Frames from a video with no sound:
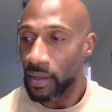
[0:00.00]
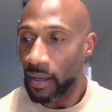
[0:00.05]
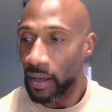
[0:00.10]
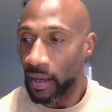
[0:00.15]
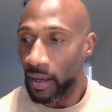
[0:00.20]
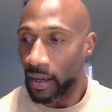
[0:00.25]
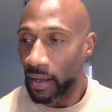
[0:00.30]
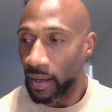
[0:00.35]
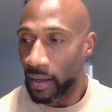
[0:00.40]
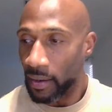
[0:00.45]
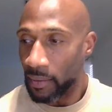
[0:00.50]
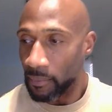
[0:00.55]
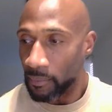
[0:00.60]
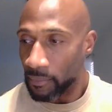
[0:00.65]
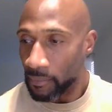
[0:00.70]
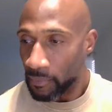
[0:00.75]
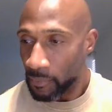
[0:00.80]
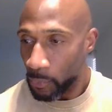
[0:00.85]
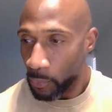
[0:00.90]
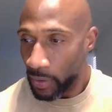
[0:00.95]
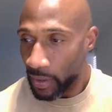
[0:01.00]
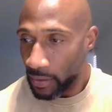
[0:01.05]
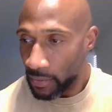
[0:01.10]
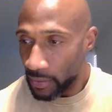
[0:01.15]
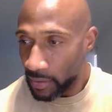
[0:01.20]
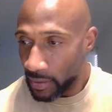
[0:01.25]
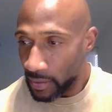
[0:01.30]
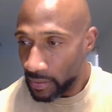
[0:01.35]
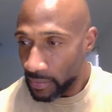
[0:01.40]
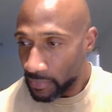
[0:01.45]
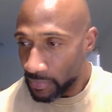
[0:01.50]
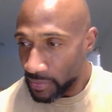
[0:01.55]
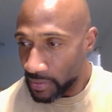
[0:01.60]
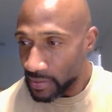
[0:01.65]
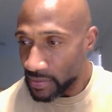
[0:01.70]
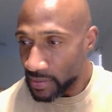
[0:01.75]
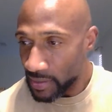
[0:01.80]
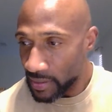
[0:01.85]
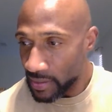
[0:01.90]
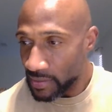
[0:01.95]

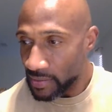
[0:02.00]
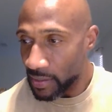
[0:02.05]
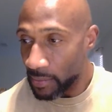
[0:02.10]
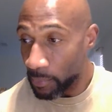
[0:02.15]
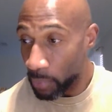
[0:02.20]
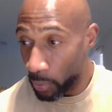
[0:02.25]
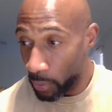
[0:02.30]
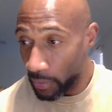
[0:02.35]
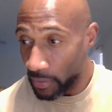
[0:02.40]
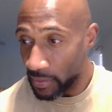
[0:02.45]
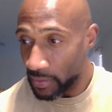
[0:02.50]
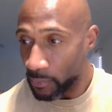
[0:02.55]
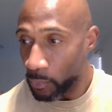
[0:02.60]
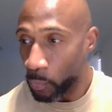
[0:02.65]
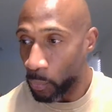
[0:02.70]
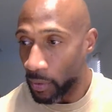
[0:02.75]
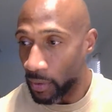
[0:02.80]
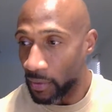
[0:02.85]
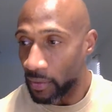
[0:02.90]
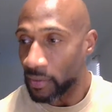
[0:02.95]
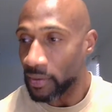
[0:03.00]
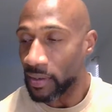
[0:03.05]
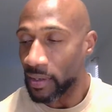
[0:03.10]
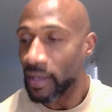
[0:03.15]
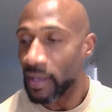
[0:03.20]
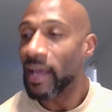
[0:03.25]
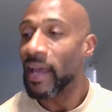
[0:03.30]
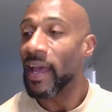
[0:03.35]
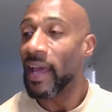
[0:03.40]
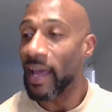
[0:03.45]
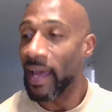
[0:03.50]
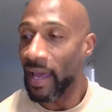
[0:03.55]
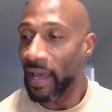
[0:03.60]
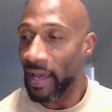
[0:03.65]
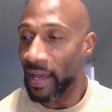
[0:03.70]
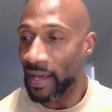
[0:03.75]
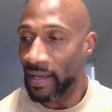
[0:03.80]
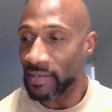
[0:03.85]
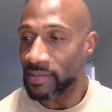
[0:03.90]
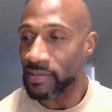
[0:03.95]
This is important work
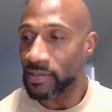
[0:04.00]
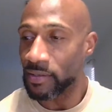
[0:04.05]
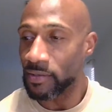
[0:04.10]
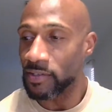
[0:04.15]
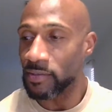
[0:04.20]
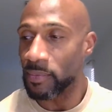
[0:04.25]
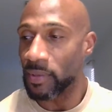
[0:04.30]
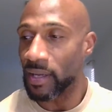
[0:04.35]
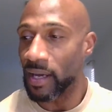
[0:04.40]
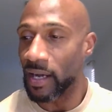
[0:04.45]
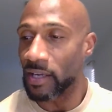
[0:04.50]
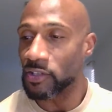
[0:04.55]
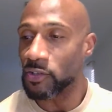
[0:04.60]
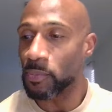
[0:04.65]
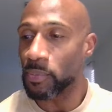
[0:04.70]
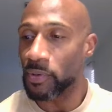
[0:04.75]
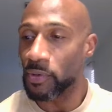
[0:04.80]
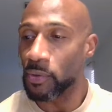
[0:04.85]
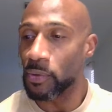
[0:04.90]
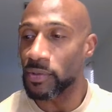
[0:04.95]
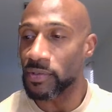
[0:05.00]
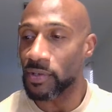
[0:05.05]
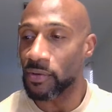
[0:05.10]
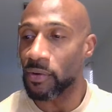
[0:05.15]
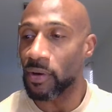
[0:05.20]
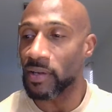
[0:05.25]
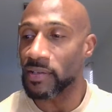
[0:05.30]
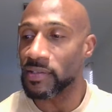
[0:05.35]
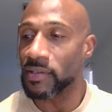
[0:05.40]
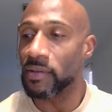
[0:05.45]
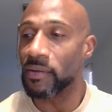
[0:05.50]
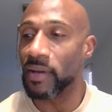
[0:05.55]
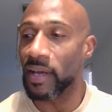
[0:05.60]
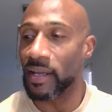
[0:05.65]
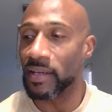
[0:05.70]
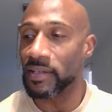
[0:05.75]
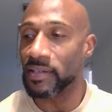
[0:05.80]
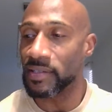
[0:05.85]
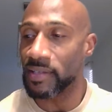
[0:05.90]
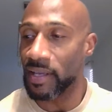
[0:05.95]
as, entrepreneurs across the
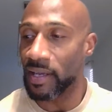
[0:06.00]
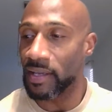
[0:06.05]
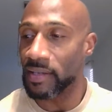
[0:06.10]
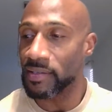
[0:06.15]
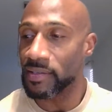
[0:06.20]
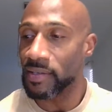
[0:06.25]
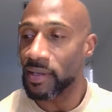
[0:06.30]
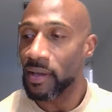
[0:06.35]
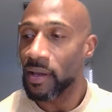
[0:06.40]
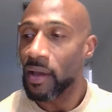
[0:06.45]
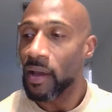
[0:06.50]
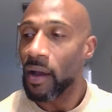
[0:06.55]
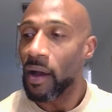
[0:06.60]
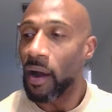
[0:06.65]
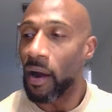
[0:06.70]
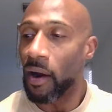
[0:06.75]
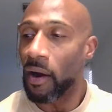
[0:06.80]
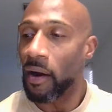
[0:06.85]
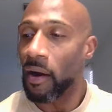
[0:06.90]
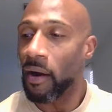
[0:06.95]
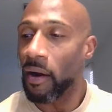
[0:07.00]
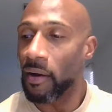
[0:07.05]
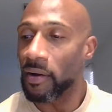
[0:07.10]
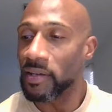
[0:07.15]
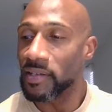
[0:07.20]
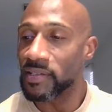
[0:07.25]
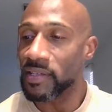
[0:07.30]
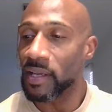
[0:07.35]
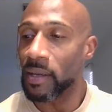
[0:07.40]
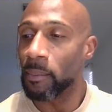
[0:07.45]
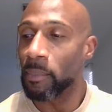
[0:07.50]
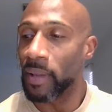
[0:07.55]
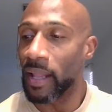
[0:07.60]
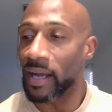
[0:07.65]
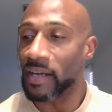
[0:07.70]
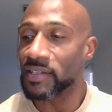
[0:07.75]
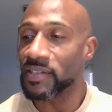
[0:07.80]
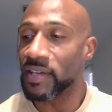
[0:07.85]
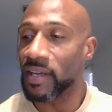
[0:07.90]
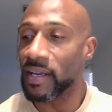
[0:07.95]
United States are harnessing
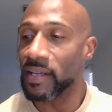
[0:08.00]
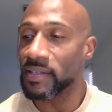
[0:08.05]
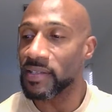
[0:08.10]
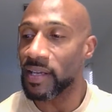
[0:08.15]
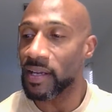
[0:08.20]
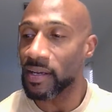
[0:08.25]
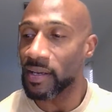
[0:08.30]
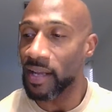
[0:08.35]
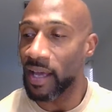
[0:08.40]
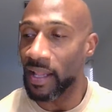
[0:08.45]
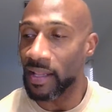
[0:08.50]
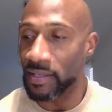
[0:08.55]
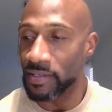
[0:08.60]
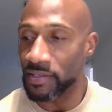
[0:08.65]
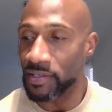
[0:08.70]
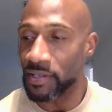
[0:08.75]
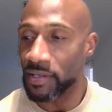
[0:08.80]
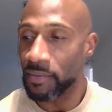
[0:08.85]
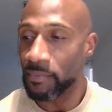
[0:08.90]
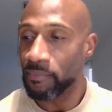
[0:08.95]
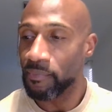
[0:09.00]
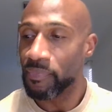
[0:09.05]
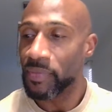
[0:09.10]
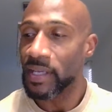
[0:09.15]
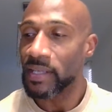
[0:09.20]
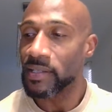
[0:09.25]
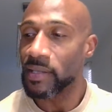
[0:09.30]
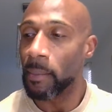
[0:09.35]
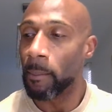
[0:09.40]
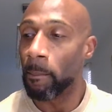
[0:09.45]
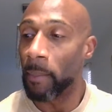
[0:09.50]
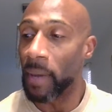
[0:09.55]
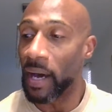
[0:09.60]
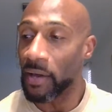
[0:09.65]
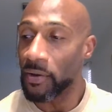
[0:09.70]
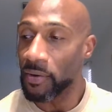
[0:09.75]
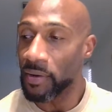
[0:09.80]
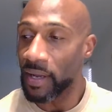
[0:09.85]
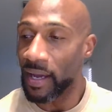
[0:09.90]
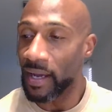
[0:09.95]
blockchain technology to
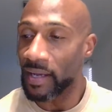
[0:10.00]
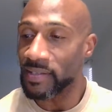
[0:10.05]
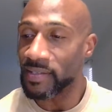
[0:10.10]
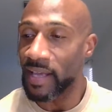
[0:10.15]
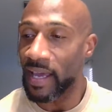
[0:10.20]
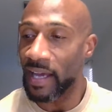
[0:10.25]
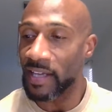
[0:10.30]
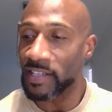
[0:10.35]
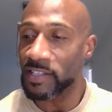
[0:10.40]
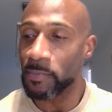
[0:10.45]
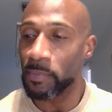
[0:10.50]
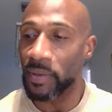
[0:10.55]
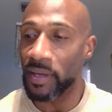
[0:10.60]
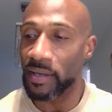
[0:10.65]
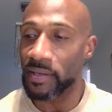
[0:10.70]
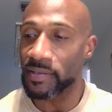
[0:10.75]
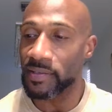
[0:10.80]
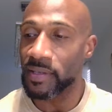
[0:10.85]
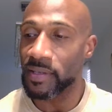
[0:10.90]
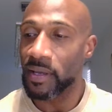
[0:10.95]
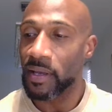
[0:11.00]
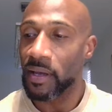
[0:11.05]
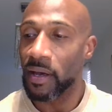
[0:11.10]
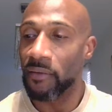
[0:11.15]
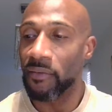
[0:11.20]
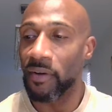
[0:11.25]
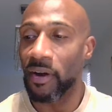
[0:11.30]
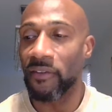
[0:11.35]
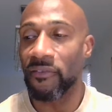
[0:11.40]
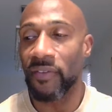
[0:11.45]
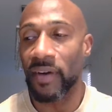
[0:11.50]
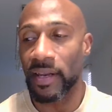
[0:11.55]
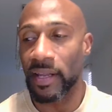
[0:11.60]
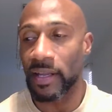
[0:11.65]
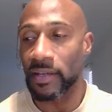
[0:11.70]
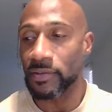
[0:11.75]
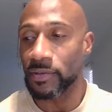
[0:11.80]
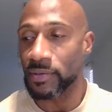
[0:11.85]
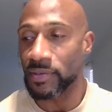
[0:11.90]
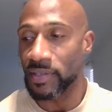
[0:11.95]
modernize aspects of our
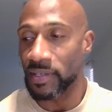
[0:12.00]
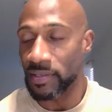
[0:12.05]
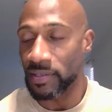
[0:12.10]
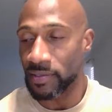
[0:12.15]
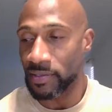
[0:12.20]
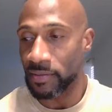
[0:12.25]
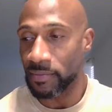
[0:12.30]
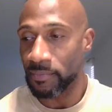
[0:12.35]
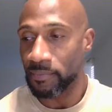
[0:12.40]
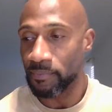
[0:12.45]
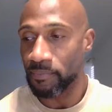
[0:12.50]
financial system.